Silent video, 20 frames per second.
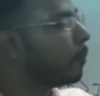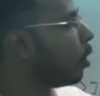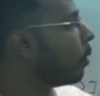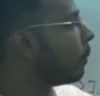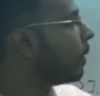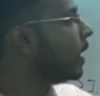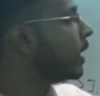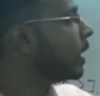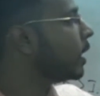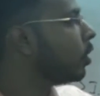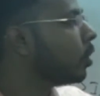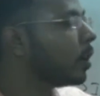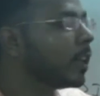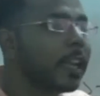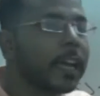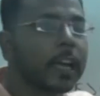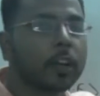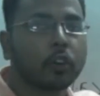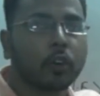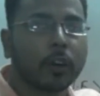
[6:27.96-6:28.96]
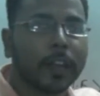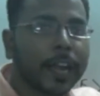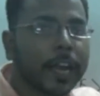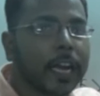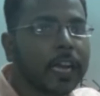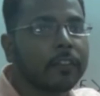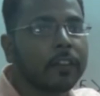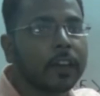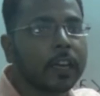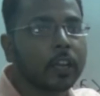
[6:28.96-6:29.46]
property or
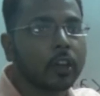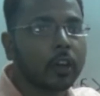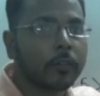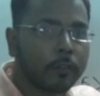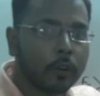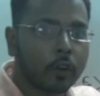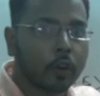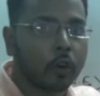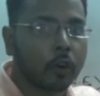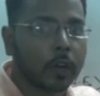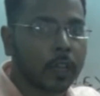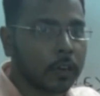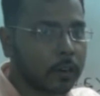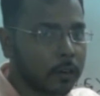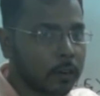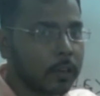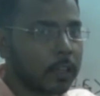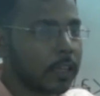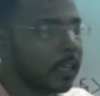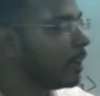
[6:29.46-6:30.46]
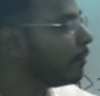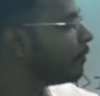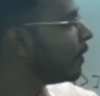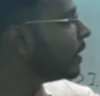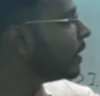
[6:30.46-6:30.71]
electronegativity of chlorine. If